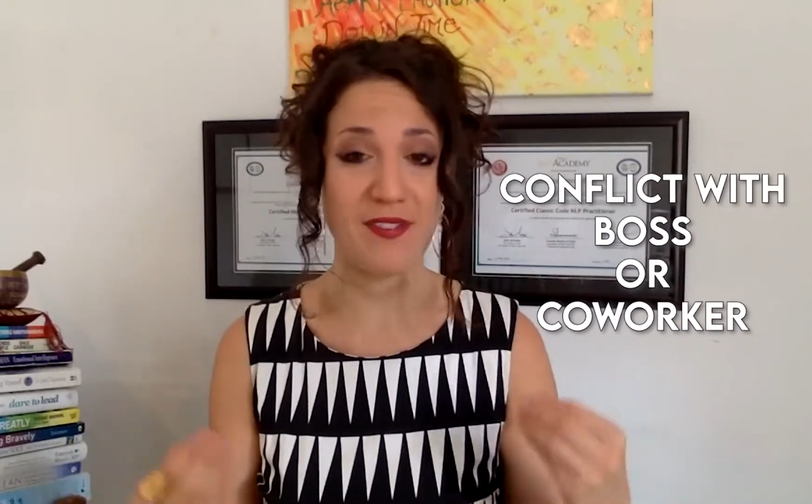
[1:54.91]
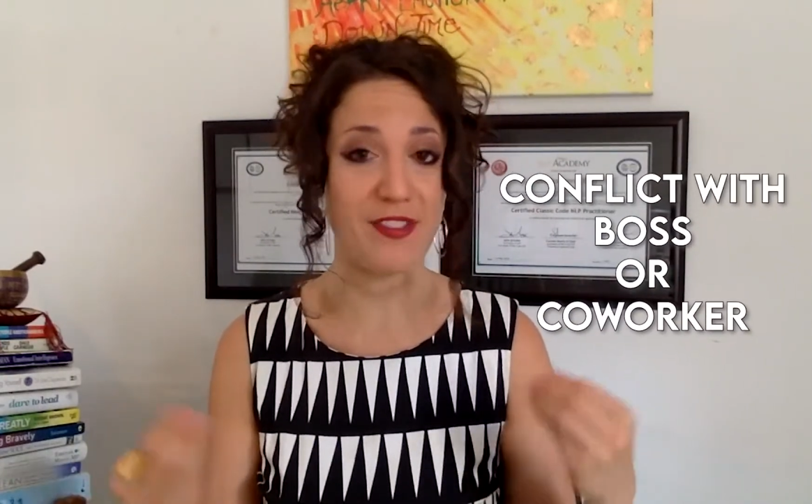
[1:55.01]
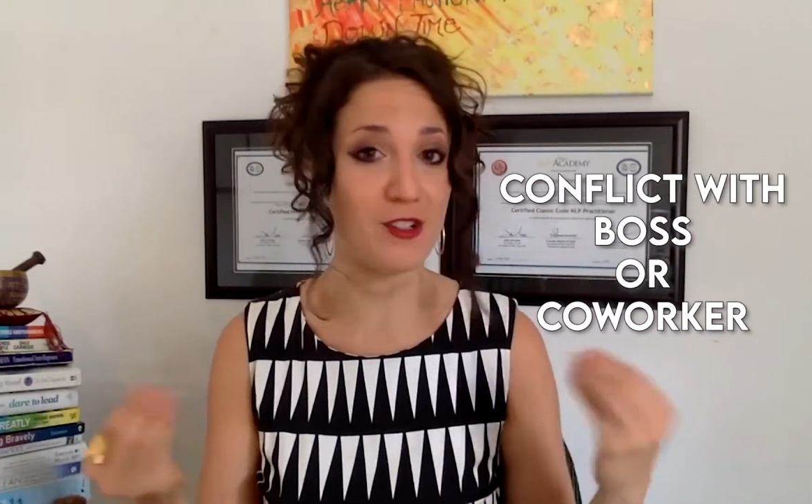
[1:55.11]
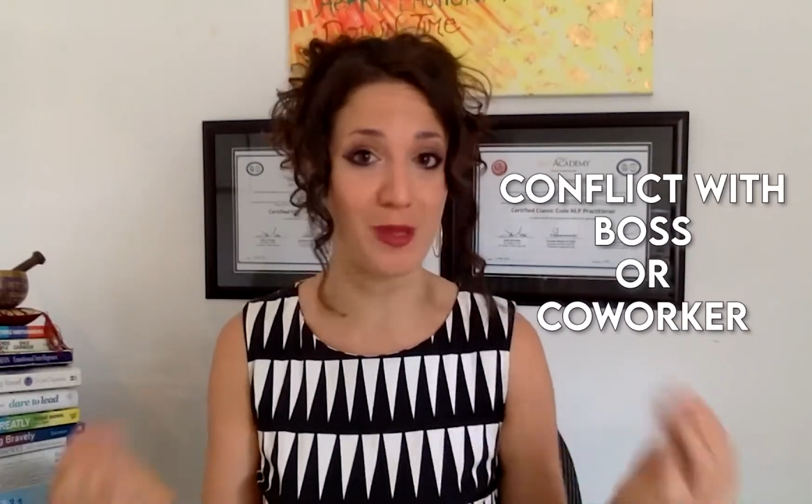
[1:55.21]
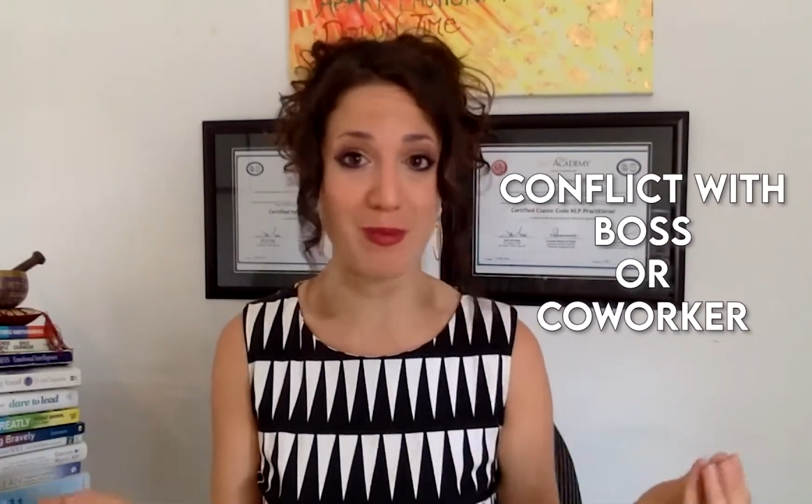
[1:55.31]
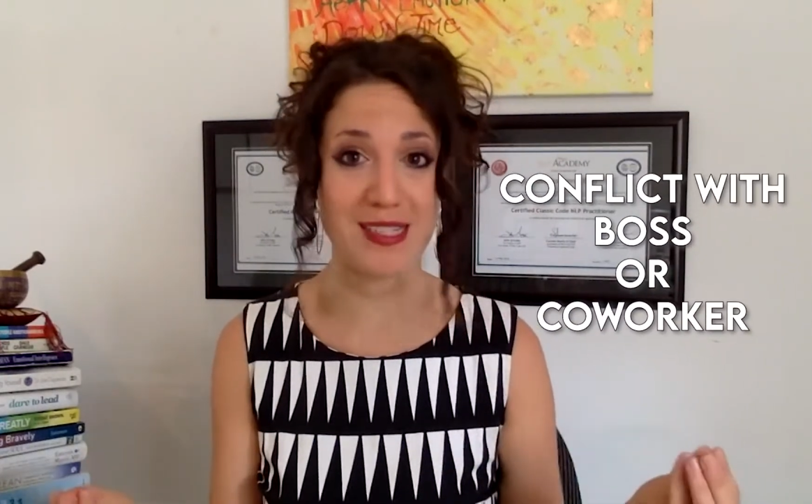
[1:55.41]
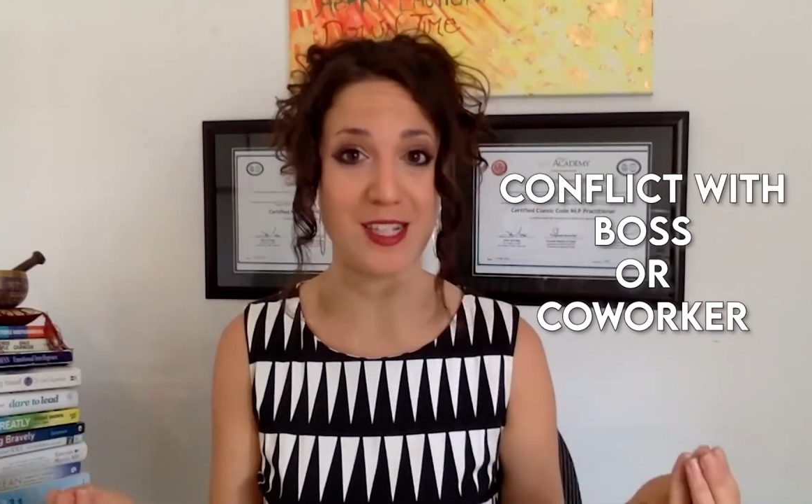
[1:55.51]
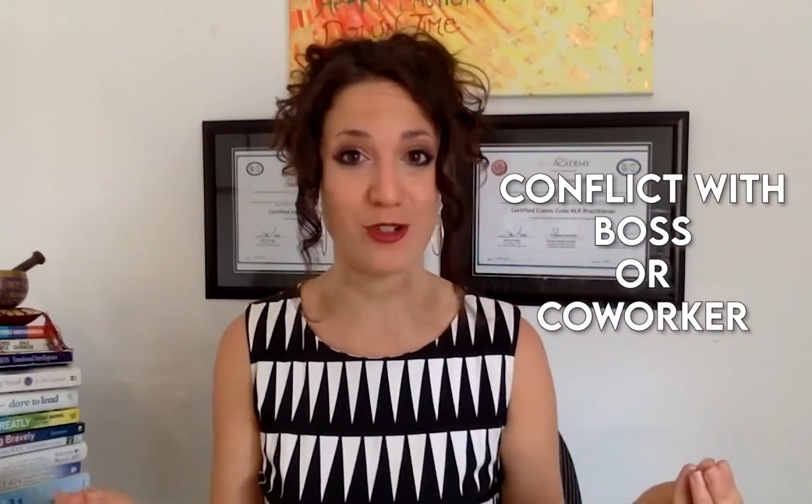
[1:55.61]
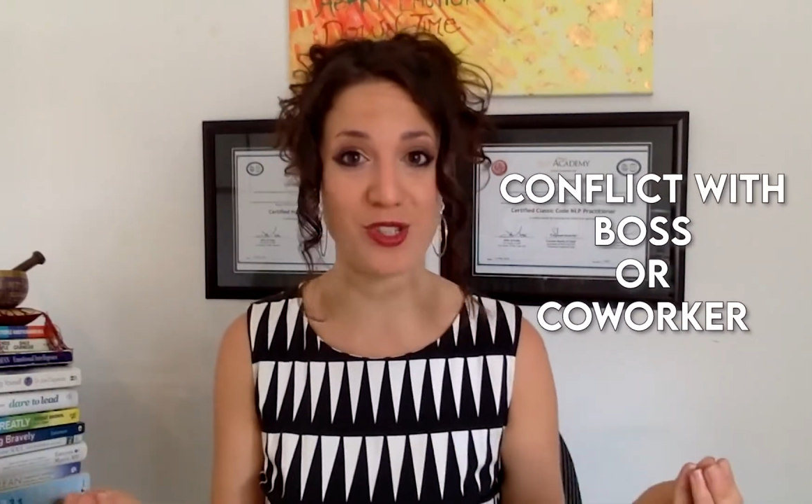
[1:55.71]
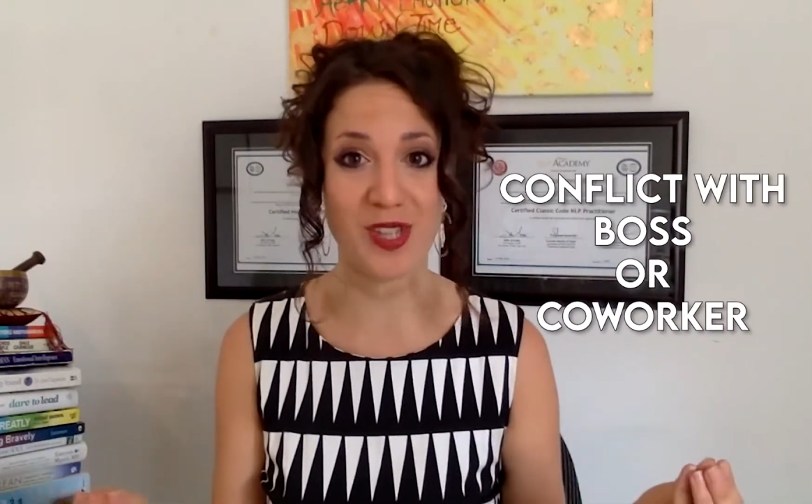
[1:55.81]
if there's a
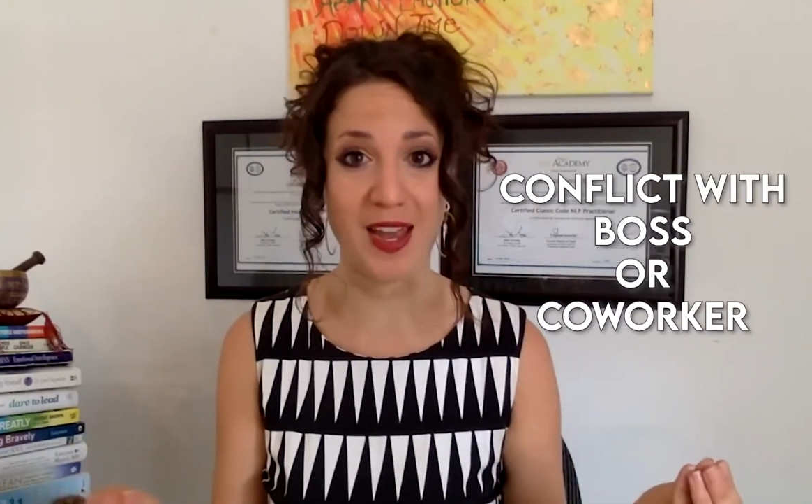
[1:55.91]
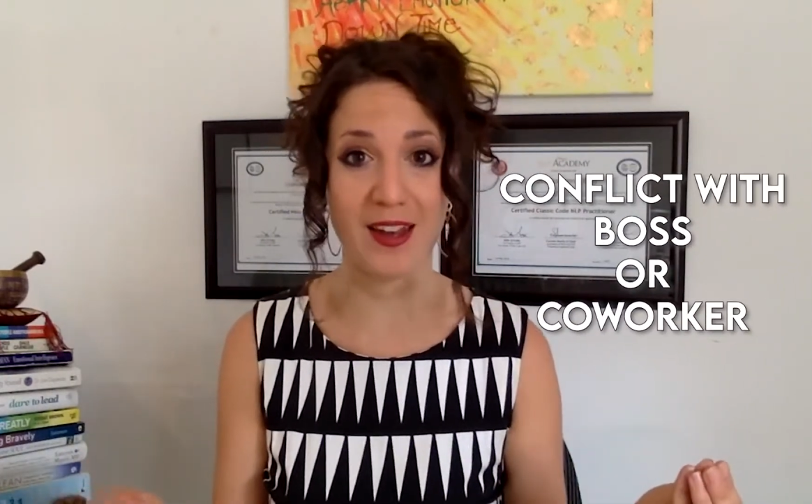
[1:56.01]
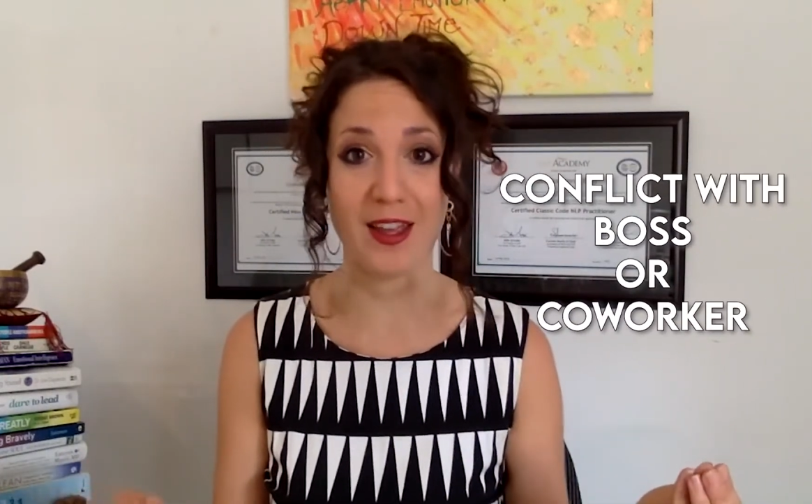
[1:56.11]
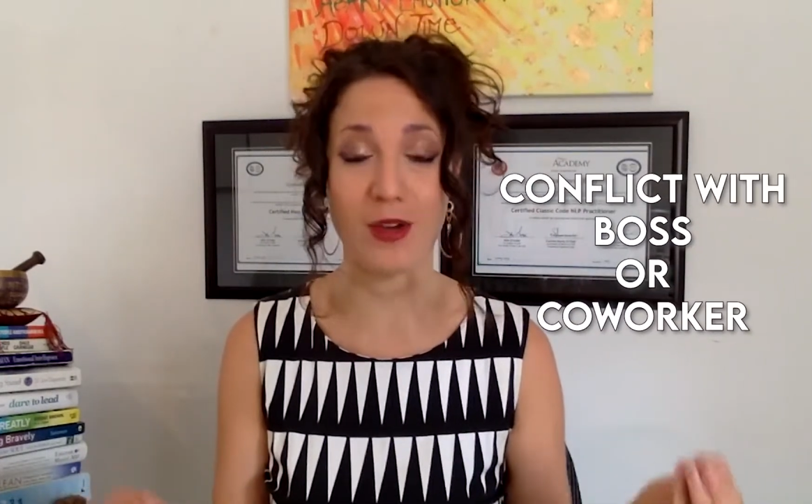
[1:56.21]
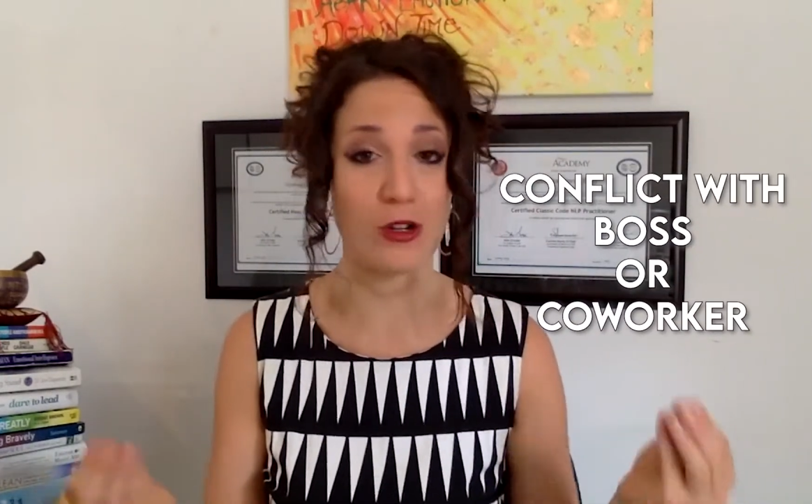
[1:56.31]
misunderstanding